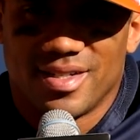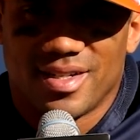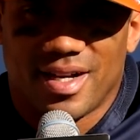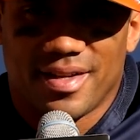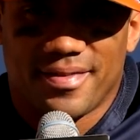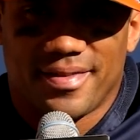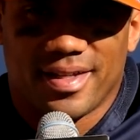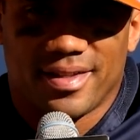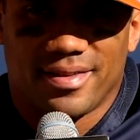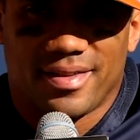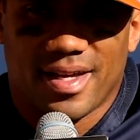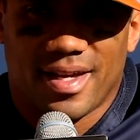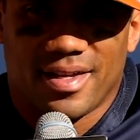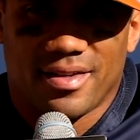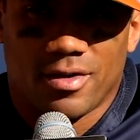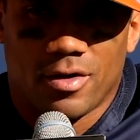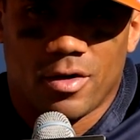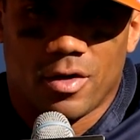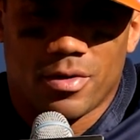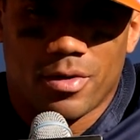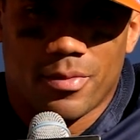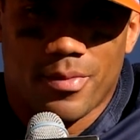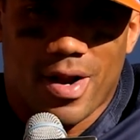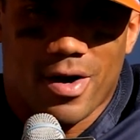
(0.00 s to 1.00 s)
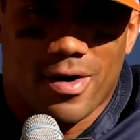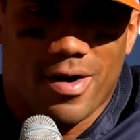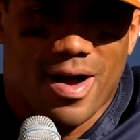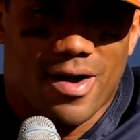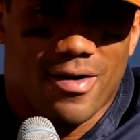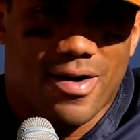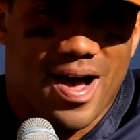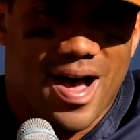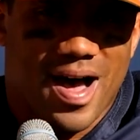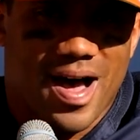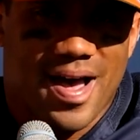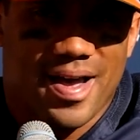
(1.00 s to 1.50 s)
I think that, you know, no matter
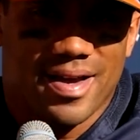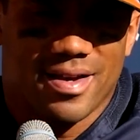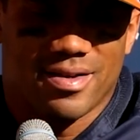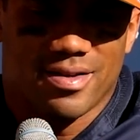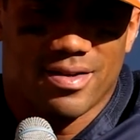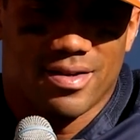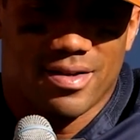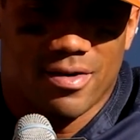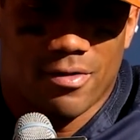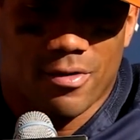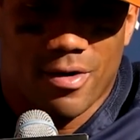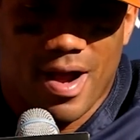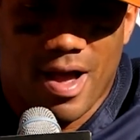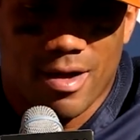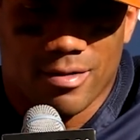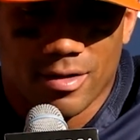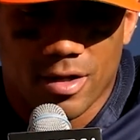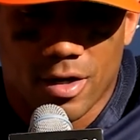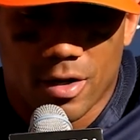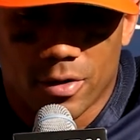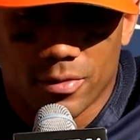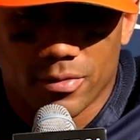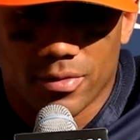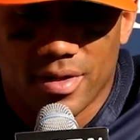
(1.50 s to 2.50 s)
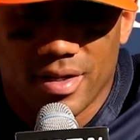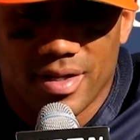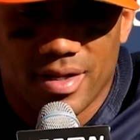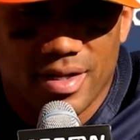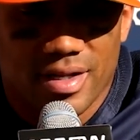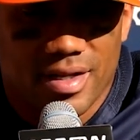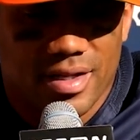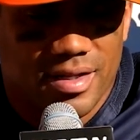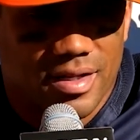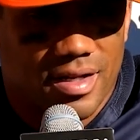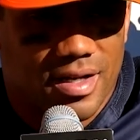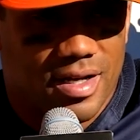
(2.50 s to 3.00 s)
how high or how low
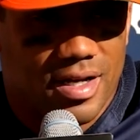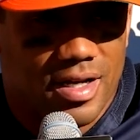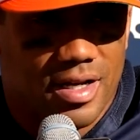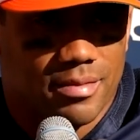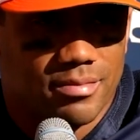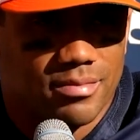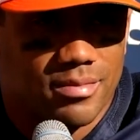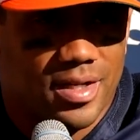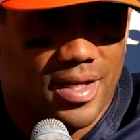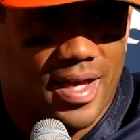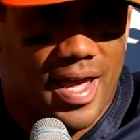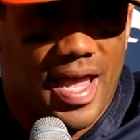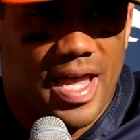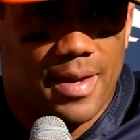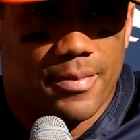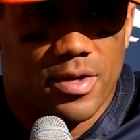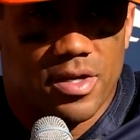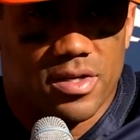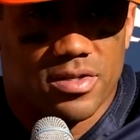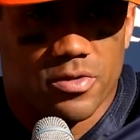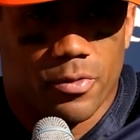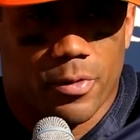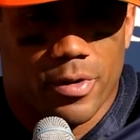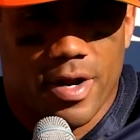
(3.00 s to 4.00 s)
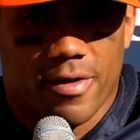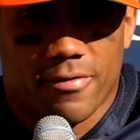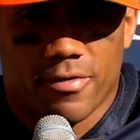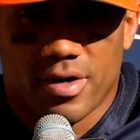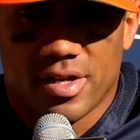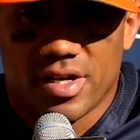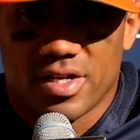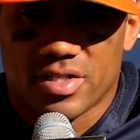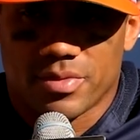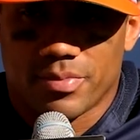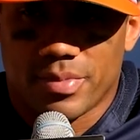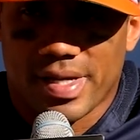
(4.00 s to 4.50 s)
a game is or whatever
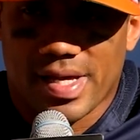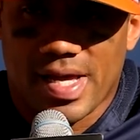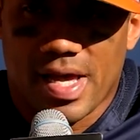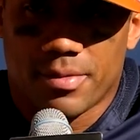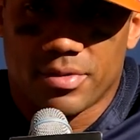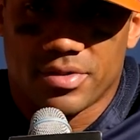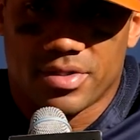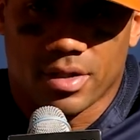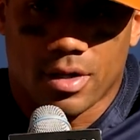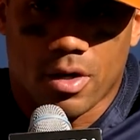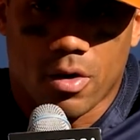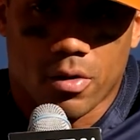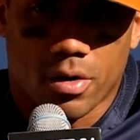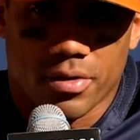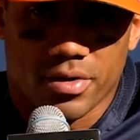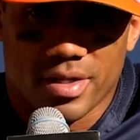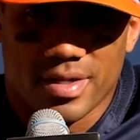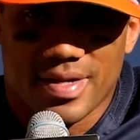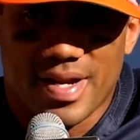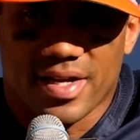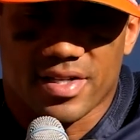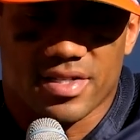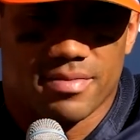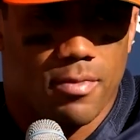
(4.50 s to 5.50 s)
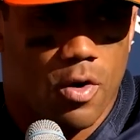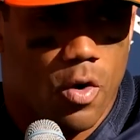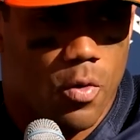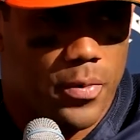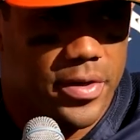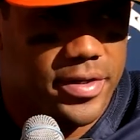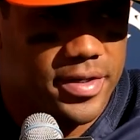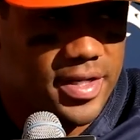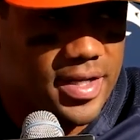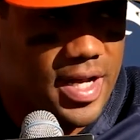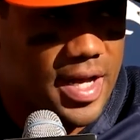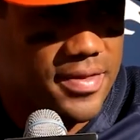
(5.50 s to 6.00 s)
it is, being able to go on to the next moment.